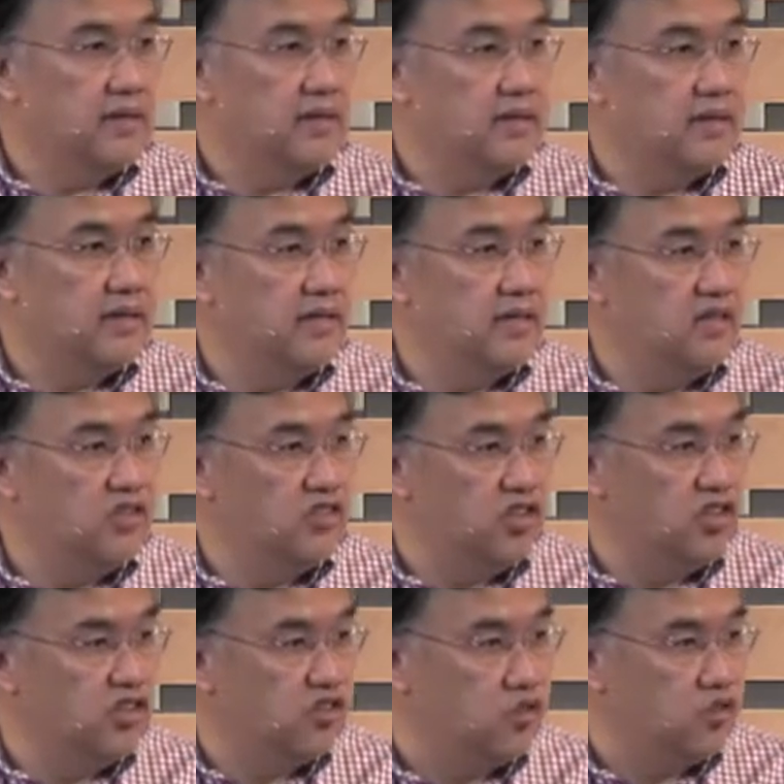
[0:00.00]
it is
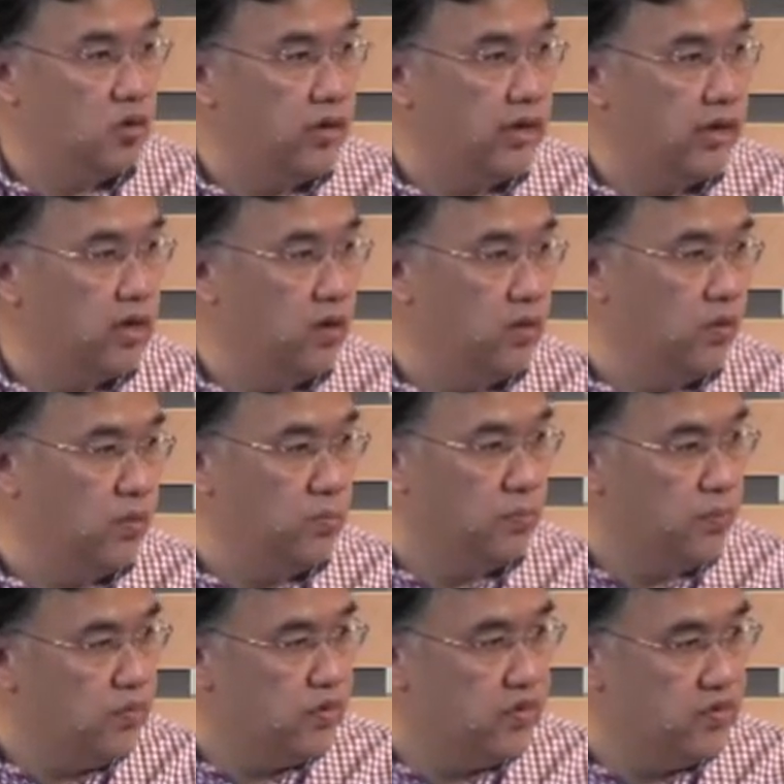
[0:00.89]
destroying
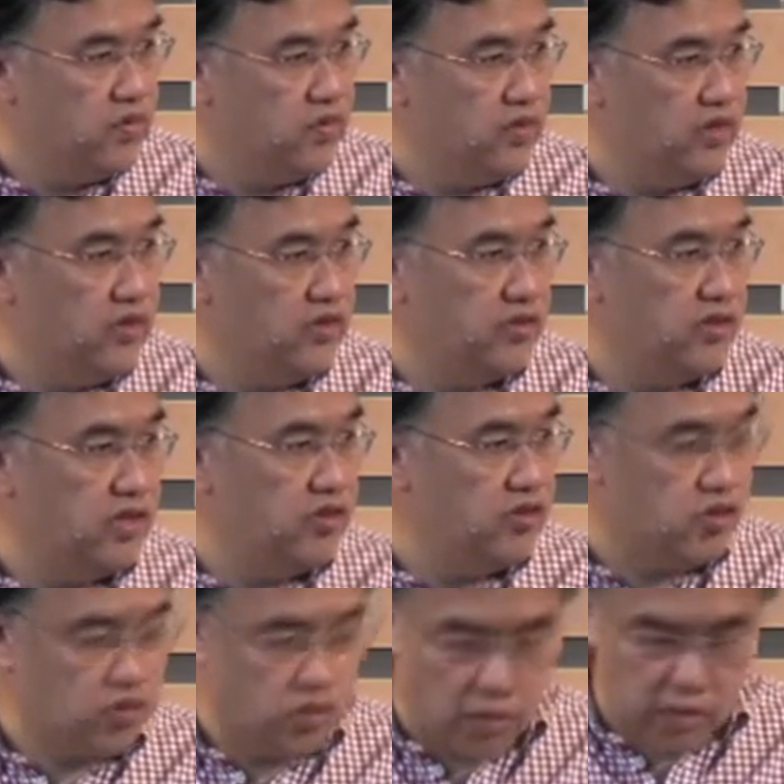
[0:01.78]
homes. It's
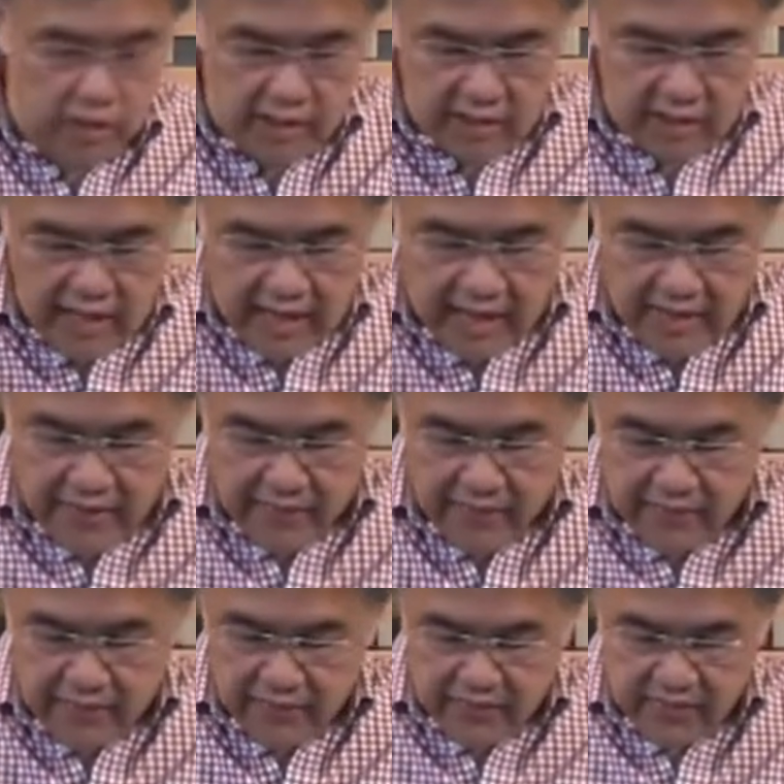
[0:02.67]
destroying
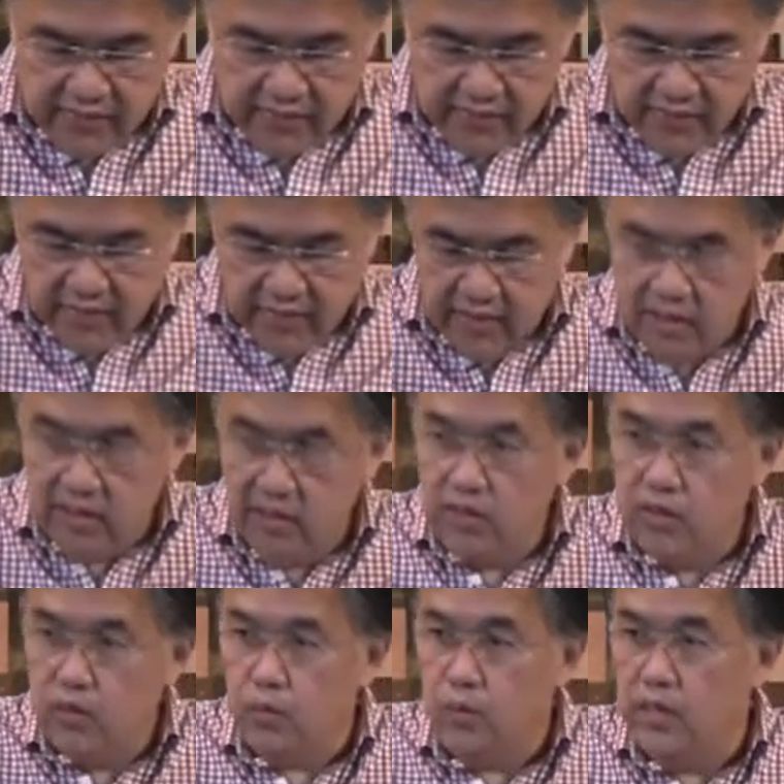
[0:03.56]
lives.
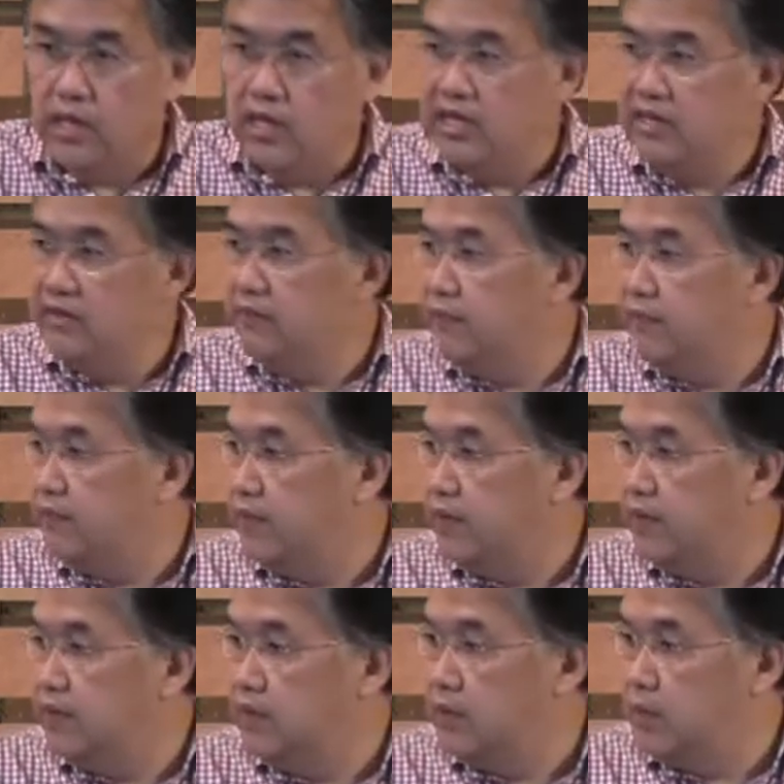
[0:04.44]
We live
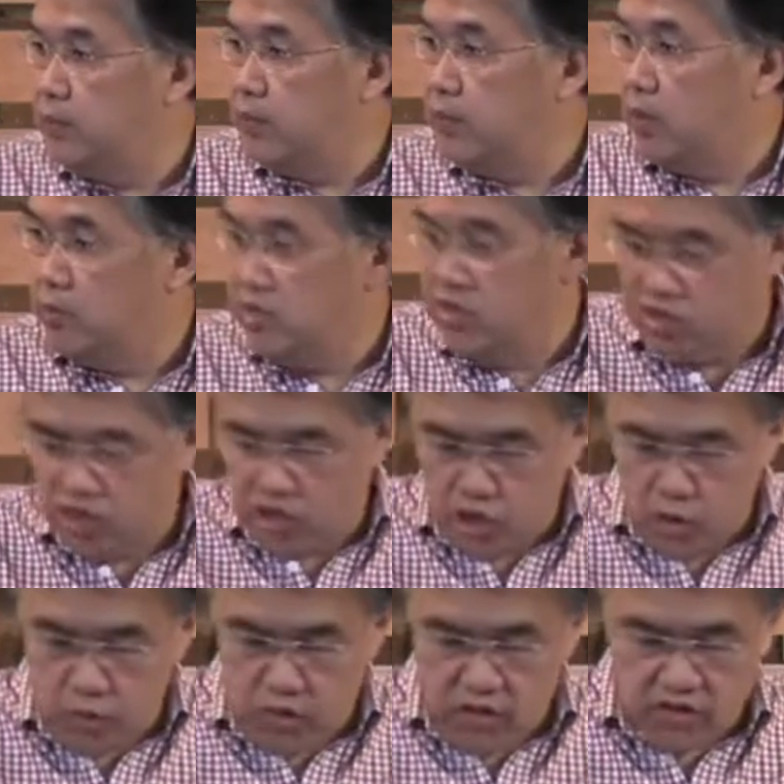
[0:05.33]
in a
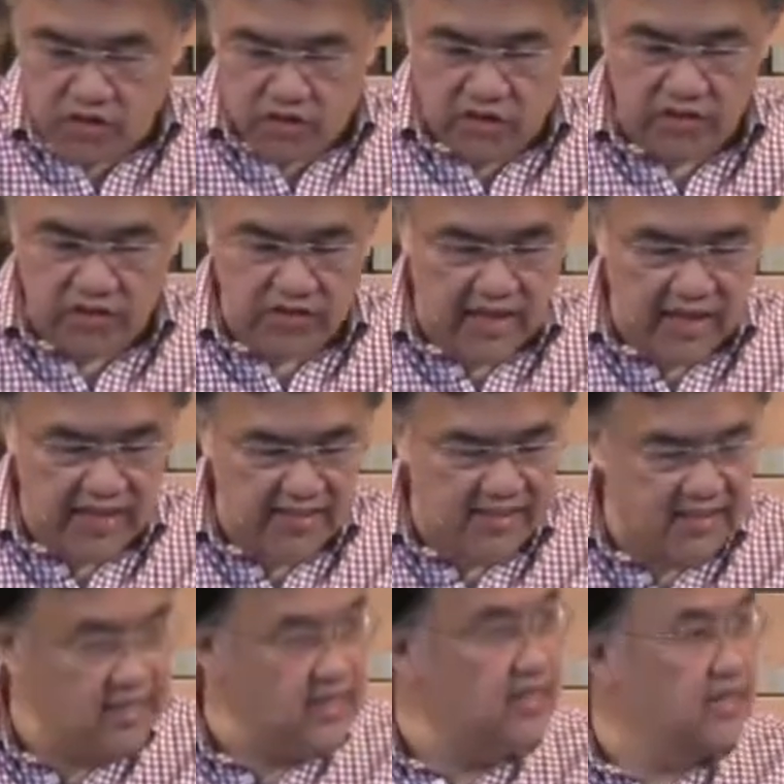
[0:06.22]
promiscuous
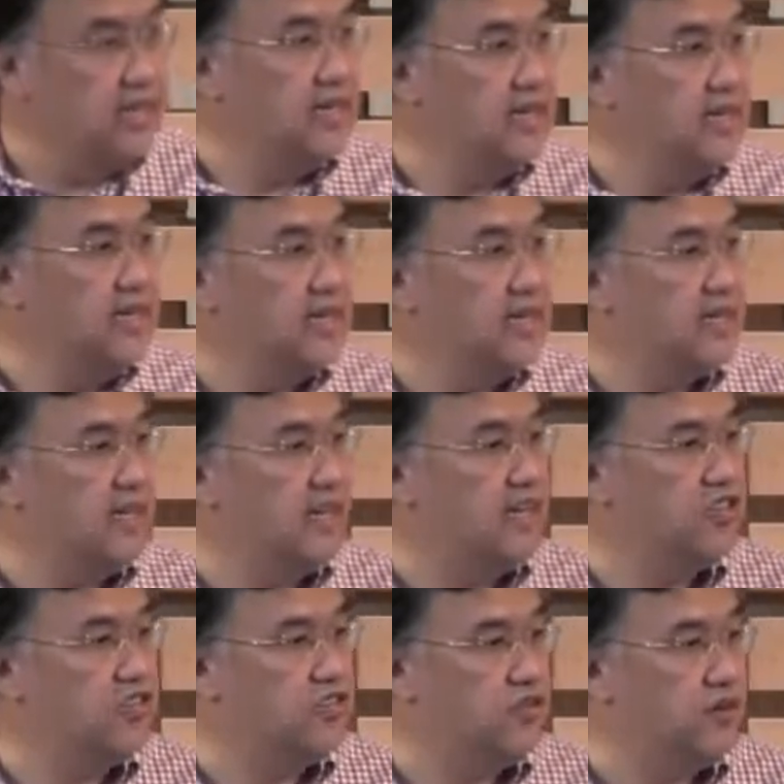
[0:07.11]
society that
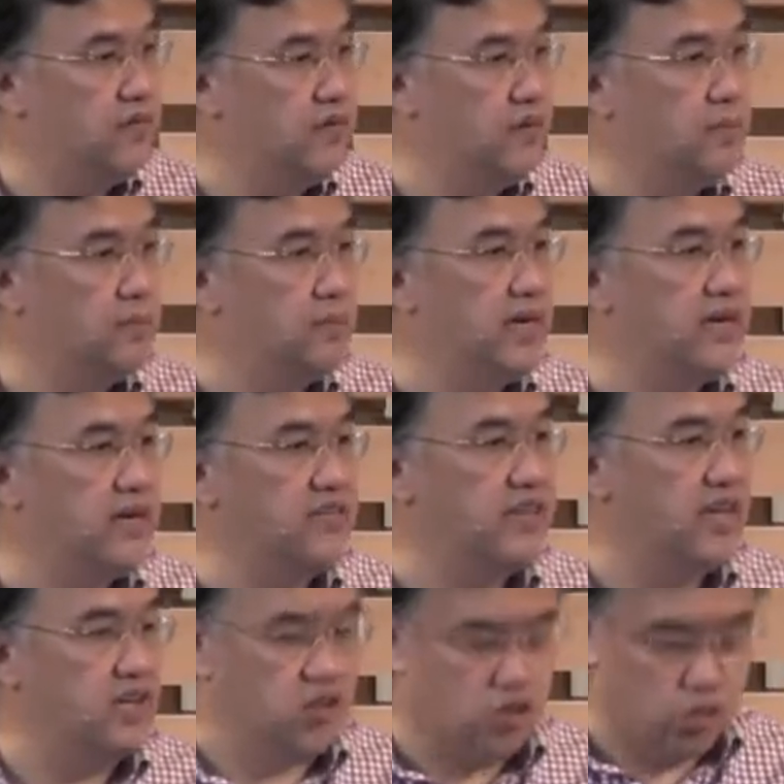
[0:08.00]
is driven by
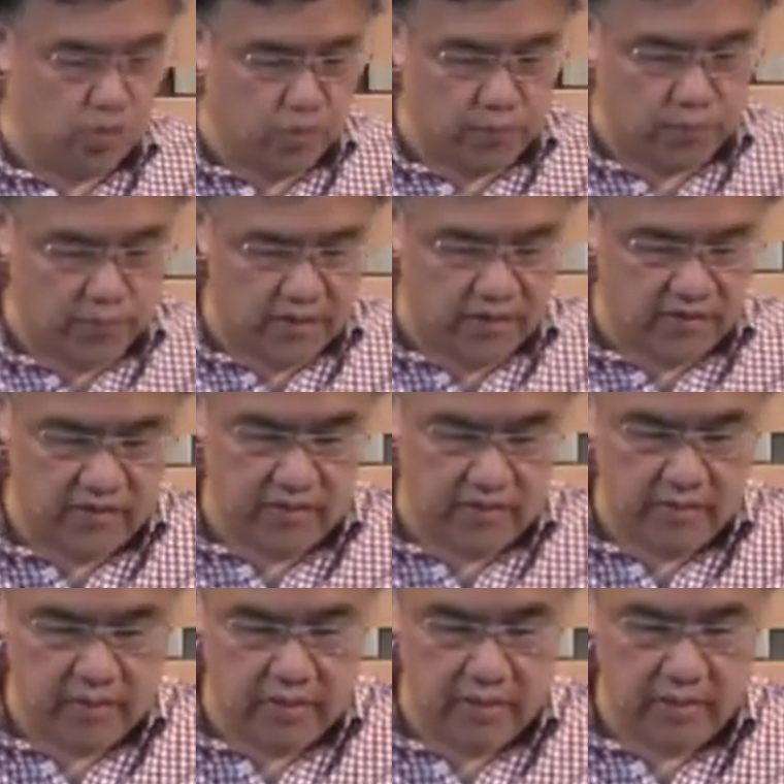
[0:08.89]
sexual
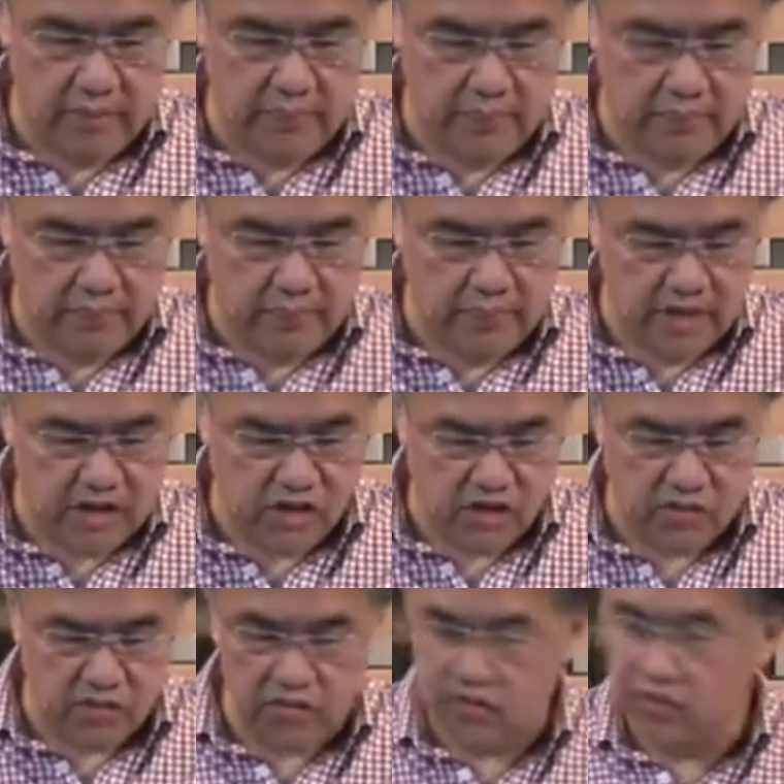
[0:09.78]

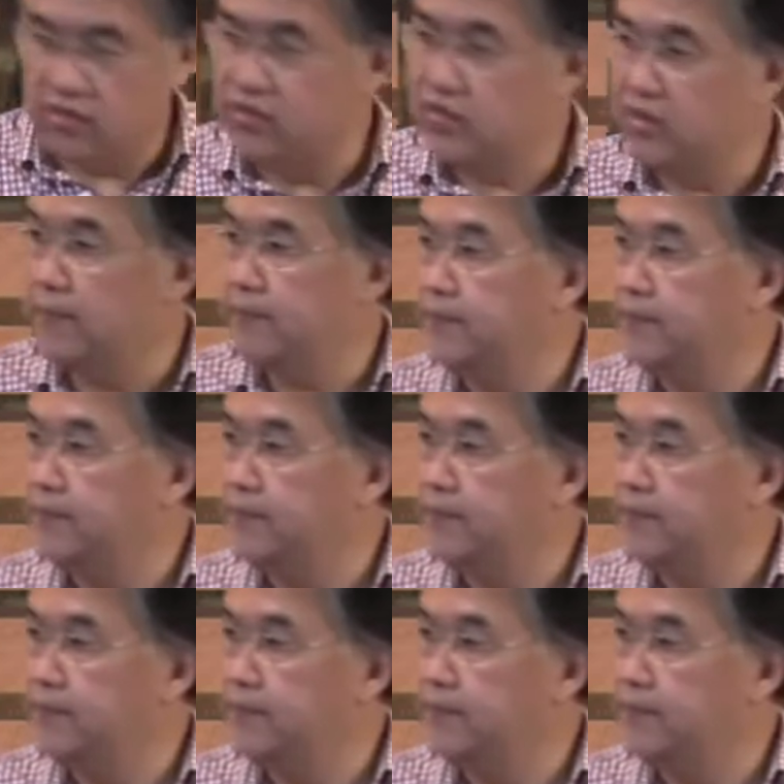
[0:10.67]
passions.